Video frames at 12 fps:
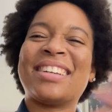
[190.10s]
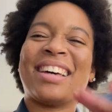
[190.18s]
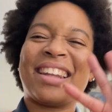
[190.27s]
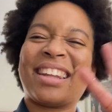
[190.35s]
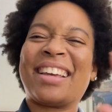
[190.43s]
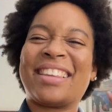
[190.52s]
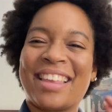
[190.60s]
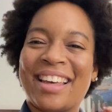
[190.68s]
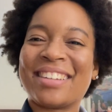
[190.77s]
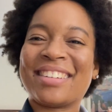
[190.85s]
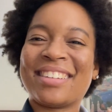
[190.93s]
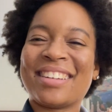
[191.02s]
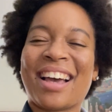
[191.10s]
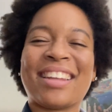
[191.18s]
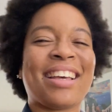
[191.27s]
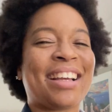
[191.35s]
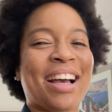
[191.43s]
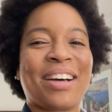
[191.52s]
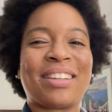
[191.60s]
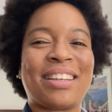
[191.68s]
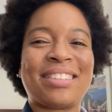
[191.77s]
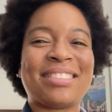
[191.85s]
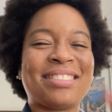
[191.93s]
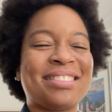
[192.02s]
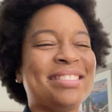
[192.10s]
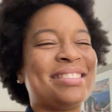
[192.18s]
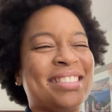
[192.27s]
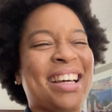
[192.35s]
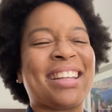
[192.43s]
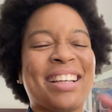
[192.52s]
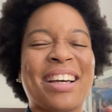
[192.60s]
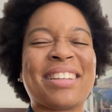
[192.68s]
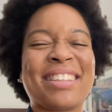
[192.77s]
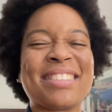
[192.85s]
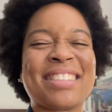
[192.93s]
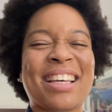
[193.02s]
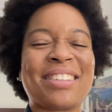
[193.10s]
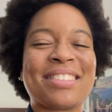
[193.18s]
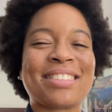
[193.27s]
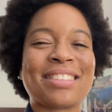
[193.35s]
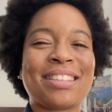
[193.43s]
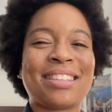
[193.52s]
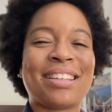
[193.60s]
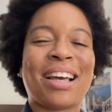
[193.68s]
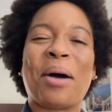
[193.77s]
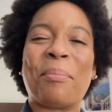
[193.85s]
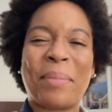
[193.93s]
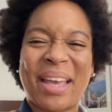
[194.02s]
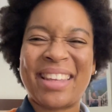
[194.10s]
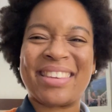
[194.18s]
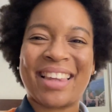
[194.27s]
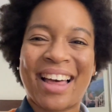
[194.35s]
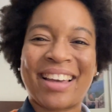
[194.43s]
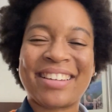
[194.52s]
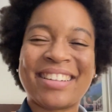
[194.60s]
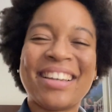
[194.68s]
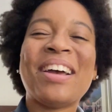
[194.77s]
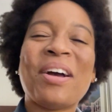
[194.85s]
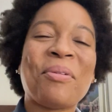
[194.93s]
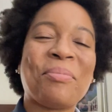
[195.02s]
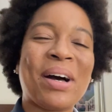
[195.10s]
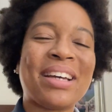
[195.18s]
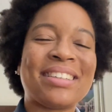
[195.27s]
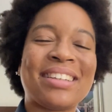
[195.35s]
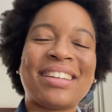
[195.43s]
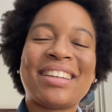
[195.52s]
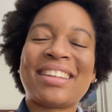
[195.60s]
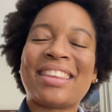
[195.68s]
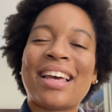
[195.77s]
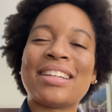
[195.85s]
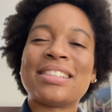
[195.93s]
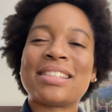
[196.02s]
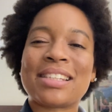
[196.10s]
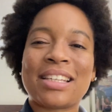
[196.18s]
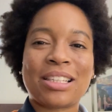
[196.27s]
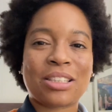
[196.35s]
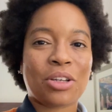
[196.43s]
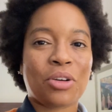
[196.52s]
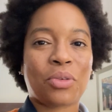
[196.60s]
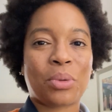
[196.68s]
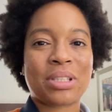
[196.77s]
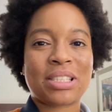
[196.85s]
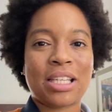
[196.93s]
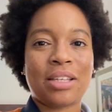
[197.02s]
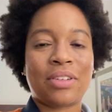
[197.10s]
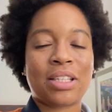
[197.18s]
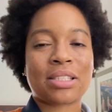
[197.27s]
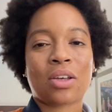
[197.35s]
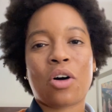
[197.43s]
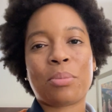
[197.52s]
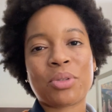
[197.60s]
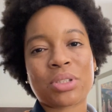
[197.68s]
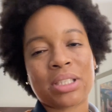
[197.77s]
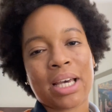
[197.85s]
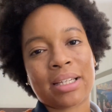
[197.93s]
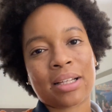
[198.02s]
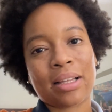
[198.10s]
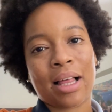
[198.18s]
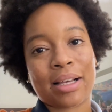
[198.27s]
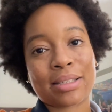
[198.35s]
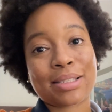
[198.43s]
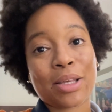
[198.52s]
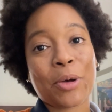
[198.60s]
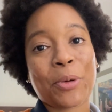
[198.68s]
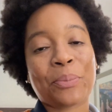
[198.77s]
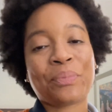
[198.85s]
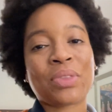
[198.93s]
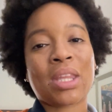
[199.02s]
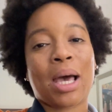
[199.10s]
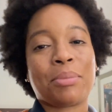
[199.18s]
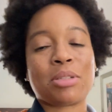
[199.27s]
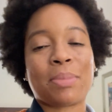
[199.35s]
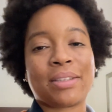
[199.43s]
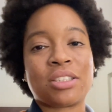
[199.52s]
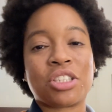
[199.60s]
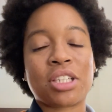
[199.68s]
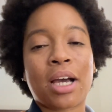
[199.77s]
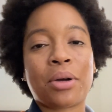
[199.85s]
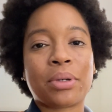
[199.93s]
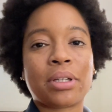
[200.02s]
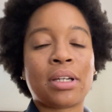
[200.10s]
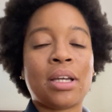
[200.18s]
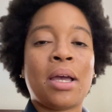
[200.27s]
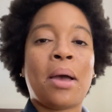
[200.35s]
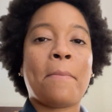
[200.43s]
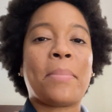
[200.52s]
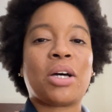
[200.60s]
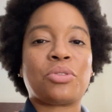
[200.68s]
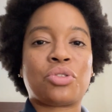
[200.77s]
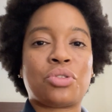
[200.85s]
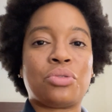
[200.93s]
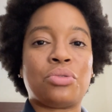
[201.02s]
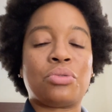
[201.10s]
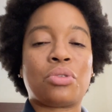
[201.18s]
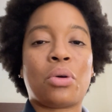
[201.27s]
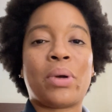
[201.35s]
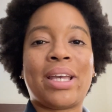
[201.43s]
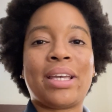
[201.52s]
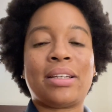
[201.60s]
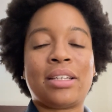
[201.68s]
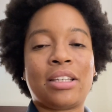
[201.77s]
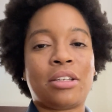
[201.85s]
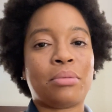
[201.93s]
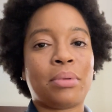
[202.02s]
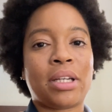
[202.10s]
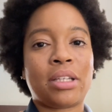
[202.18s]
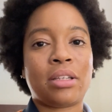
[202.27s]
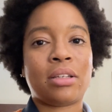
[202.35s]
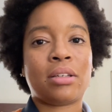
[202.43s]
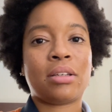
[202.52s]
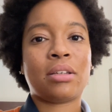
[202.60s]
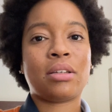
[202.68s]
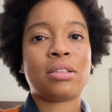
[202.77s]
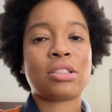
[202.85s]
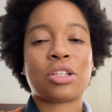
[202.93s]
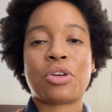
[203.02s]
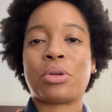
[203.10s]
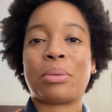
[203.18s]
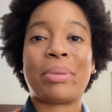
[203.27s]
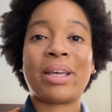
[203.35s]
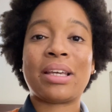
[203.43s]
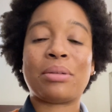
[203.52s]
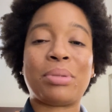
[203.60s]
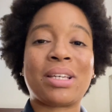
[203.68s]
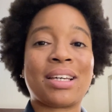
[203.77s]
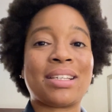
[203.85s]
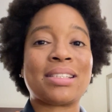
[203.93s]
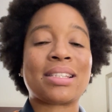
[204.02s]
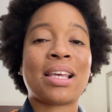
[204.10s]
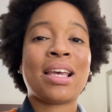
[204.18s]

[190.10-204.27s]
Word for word: I like that. I like how that, I like how that sounds. A mainline. But that is it for this evening. It's almost nine o'clock. So I'm just about to shower, about to go ahead and get ready to go to bed because